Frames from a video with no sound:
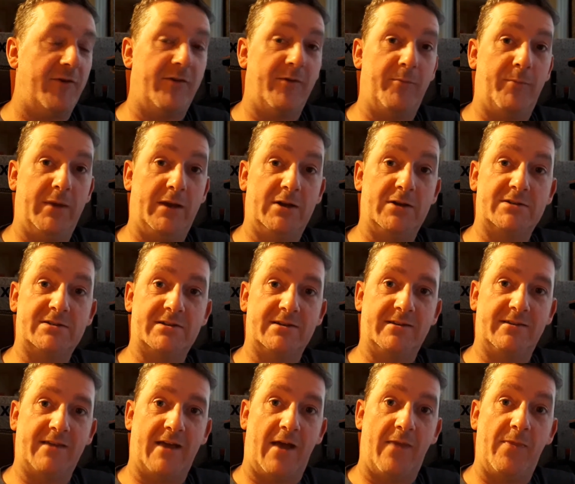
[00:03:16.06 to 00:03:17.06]
Because
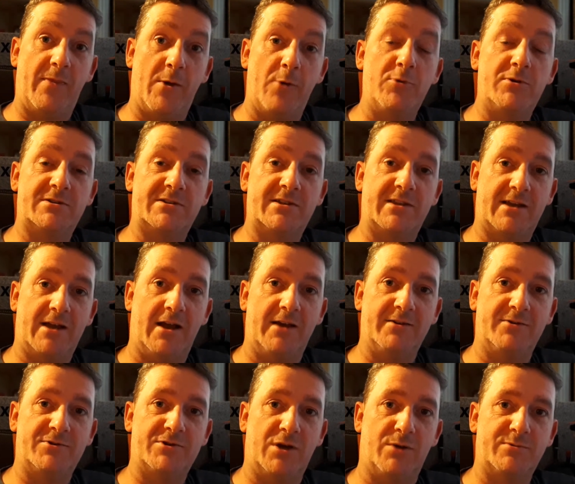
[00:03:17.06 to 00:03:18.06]
those are the
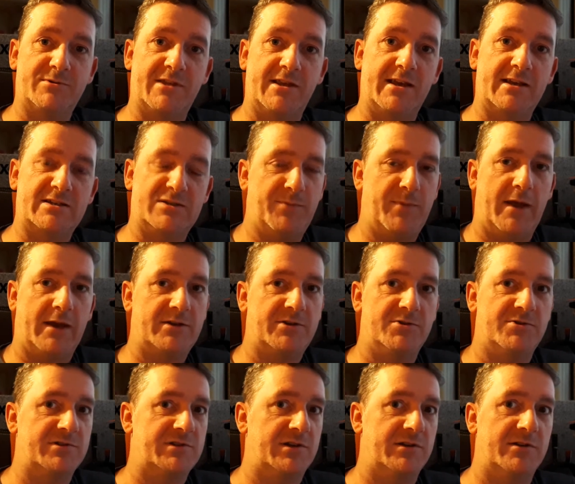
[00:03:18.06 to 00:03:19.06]
kind of jobs they expect
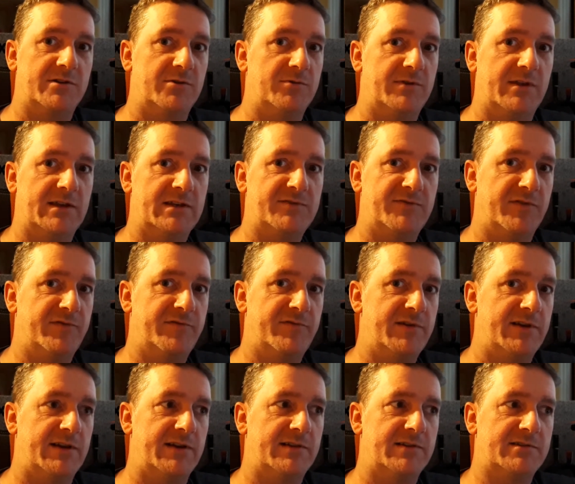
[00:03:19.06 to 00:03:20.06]
you're just going to do things for
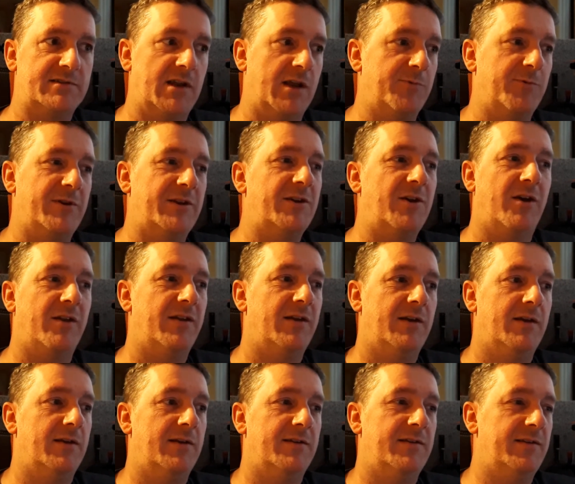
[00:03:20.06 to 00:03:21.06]
free, because
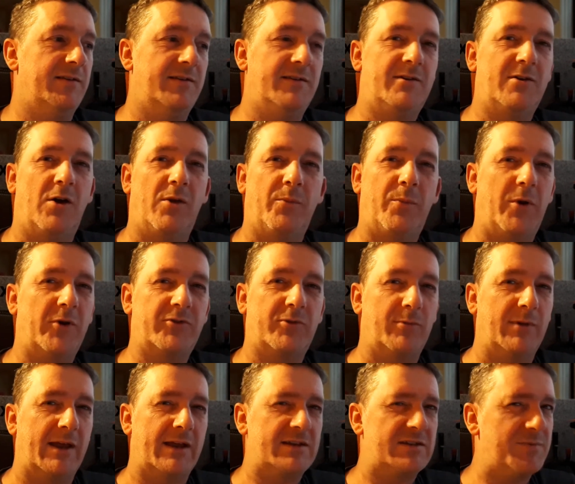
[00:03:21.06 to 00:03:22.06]
you can't
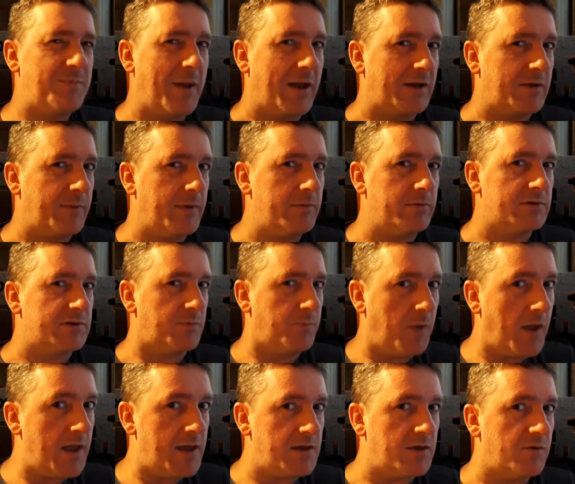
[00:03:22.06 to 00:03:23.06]
possibly expect people to
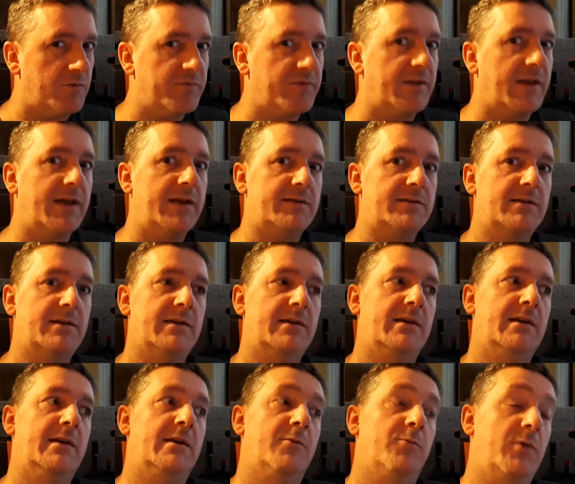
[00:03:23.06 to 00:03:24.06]
pay you for that.
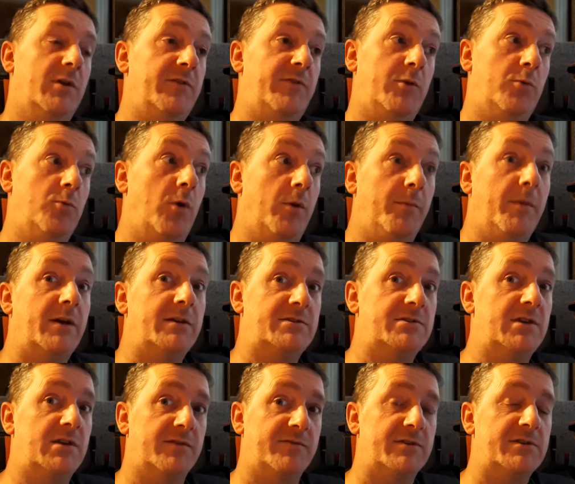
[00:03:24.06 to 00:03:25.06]
Well, if you want my
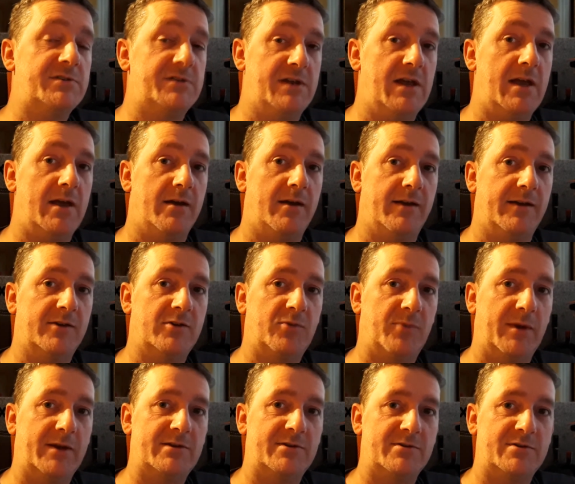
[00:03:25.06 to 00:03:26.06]
service, I
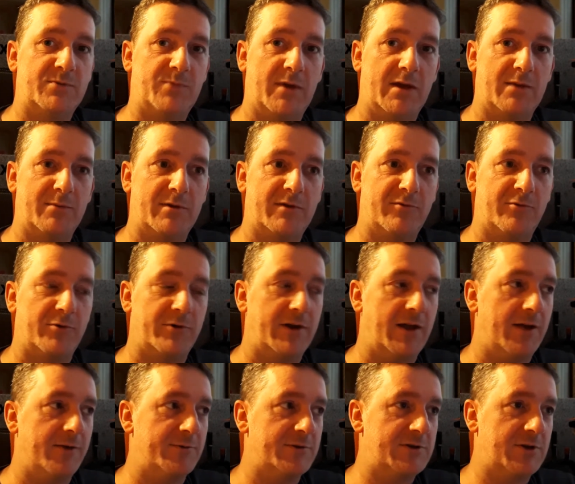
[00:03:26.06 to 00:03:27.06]
expect you to pay me for it.
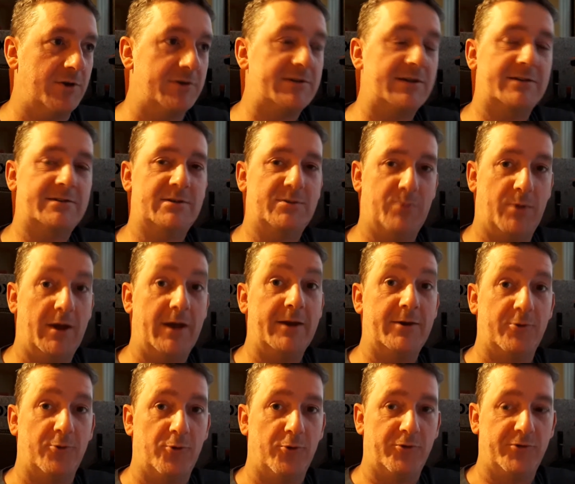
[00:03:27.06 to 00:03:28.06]
I was contacted by
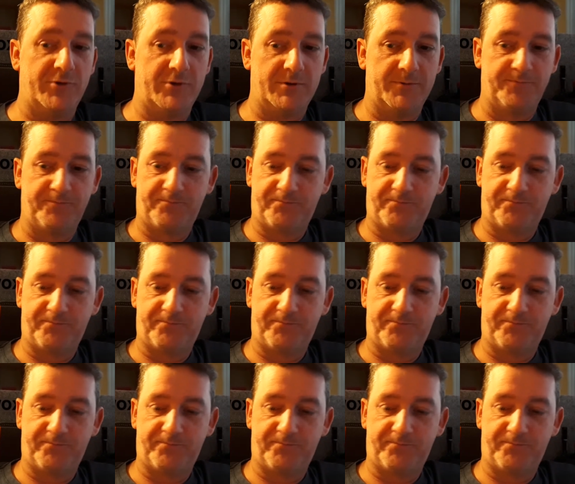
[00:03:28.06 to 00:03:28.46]
an author.